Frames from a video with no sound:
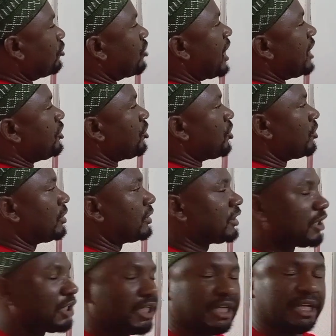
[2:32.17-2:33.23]

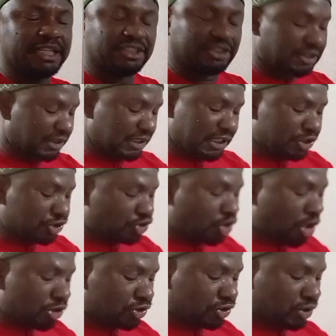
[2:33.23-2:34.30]
Radio is
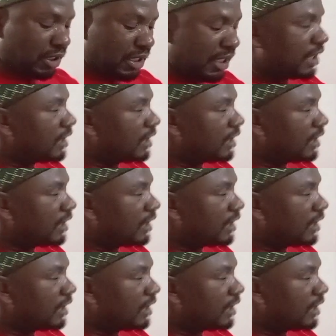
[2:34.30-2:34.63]
just,